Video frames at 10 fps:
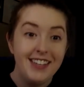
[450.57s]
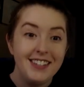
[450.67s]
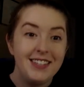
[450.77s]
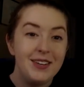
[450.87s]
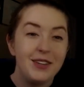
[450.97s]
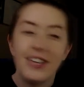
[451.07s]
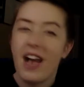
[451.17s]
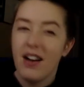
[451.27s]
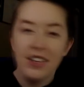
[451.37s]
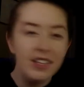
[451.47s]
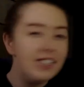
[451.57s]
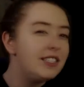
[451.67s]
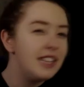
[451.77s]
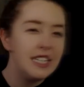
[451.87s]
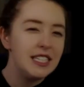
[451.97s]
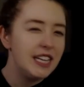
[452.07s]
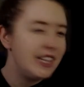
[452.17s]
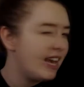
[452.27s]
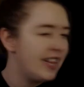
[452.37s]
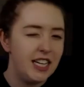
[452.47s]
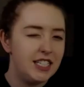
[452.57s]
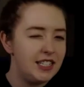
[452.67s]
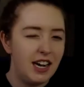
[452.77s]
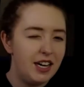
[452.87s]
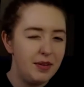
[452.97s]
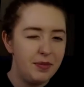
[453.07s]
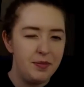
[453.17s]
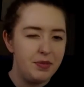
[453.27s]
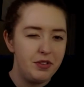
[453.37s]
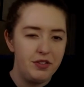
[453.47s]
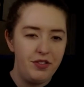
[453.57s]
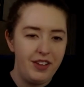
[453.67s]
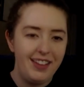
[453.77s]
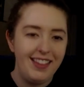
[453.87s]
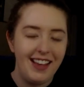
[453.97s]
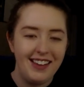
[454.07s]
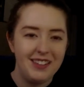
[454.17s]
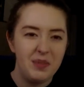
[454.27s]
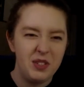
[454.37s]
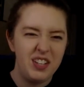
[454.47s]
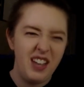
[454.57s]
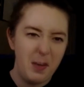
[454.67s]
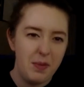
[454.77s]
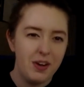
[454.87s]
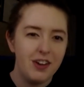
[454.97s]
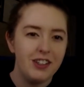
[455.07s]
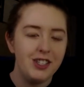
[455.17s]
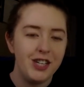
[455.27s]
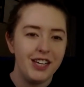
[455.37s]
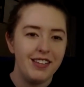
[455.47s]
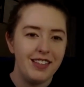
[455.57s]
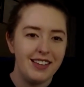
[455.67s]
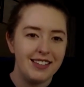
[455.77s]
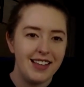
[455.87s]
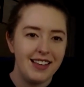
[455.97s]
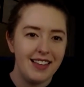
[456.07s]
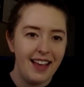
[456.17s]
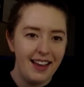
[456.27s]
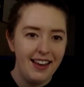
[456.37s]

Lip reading: So calculus, things like that, there's not proof in that. It's mostly number crunching and things like that.